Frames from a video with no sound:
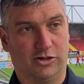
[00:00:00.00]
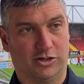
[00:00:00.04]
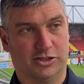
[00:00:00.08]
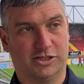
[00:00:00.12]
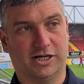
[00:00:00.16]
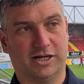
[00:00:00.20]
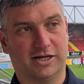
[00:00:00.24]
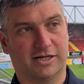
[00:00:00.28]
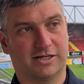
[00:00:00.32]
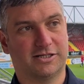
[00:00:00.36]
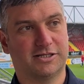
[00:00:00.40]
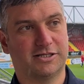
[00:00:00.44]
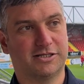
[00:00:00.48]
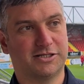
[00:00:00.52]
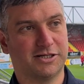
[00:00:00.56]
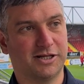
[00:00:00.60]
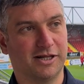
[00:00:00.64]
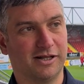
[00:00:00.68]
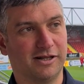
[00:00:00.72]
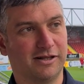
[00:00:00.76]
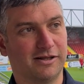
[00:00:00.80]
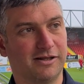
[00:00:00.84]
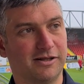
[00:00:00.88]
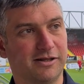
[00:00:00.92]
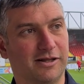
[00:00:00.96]
But Zach's
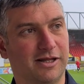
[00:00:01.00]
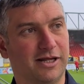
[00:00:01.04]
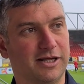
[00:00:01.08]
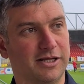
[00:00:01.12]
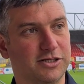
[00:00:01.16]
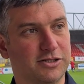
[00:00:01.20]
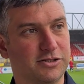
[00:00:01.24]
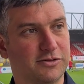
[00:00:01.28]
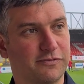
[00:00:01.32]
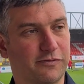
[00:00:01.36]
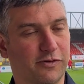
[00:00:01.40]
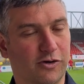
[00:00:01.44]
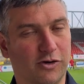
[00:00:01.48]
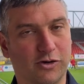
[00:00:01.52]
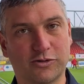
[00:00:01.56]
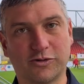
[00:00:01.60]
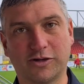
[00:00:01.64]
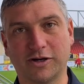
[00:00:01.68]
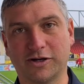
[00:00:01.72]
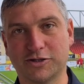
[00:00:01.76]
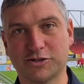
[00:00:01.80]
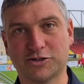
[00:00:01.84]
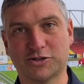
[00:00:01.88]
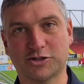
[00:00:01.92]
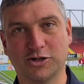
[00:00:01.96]
still, he's
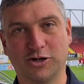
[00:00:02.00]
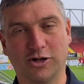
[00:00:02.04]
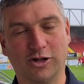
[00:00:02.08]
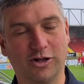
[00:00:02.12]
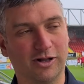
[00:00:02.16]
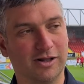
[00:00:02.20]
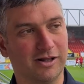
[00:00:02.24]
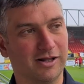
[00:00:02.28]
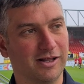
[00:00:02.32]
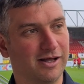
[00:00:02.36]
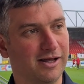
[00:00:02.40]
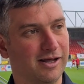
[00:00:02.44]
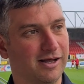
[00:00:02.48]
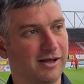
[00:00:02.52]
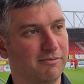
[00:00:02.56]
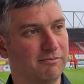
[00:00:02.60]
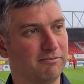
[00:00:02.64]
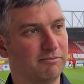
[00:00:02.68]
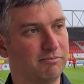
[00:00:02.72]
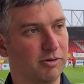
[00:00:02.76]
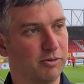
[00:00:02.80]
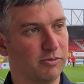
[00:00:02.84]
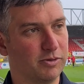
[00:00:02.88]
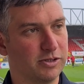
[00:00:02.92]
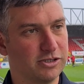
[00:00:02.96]
40 in school,
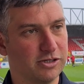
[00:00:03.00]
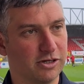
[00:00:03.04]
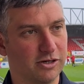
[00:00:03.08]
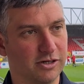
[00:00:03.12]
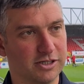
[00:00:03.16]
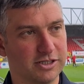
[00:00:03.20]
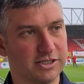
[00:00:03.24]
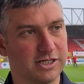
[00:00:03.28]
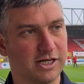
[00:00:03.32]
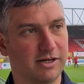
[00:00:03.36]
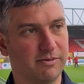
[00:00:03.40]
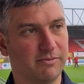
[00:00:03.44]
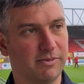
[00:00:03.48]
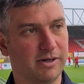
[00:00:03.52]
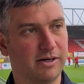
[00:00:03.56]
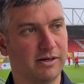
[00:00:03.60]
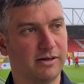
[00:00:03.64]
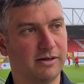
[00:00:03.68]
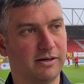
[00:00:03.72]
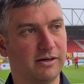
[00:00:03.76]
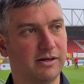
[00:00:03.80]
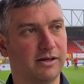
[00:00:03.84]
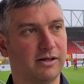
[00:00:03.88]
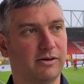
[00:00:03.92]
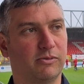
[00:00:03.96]
but we certainly see him in...
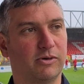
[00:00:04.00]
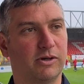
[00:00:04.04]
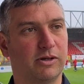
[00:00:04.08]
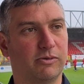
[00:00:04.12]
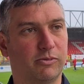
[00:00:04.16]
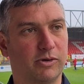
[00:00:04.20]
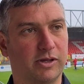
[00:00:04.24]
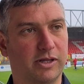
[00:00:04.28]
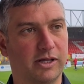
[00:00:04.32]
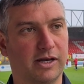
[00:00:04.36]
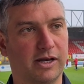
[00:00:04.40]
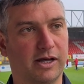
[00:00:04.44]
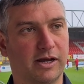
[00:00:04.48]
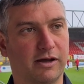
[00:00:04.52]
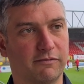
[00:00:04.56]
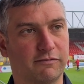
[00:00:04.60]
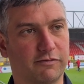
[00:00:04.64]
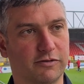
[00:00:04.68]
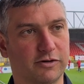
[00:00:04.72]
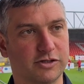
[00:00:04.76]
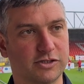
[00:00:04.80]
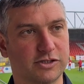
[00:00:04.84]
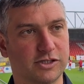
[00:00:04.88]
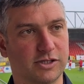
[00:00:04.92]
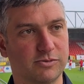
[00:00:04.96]
within our
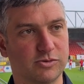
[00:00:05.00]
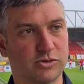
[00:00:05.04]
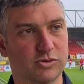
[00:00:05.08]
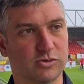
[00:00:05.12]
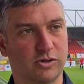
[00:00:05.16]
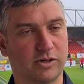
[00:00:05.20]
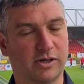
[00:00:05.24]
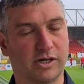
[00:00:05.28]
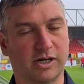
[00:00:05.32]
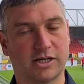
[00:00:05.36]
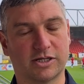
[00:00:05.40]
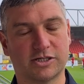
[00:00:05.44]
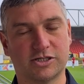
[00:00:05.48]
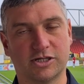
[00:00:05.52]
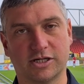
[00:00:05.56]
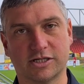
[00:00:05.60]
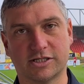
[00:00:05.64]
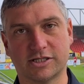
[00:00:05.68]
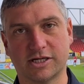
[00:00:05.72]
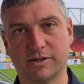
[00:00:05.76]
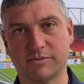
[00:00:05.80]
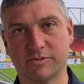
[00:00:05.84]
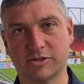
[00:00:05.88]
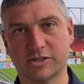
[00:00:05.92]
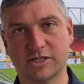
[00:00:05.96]
first team squad next year,
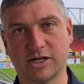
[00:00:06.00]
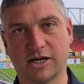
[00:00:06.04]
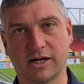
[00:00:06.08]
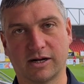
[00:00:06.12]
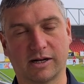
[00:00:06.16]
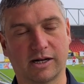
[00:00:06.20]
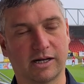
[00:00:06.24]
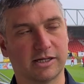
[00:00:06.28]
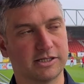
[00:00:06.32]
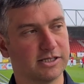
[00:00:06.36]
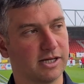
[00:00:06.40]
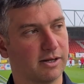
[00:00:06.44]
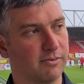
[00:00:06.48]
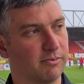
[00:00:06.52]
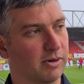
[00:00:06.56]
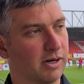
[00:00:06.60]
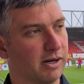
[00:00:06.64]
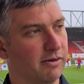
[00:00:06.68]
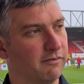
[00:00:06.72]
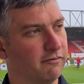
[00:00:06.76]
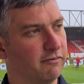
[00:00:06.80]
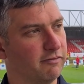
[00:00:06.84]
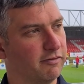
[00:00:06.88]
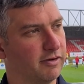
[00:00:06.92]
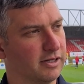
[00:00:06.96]
same as Sam
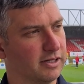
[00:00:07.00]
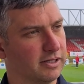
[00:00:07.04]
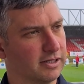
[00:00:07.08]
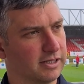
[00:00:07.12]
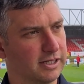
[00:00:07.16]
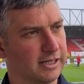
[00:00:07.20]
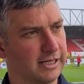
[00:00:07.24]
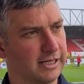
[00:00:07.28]
Glenfield.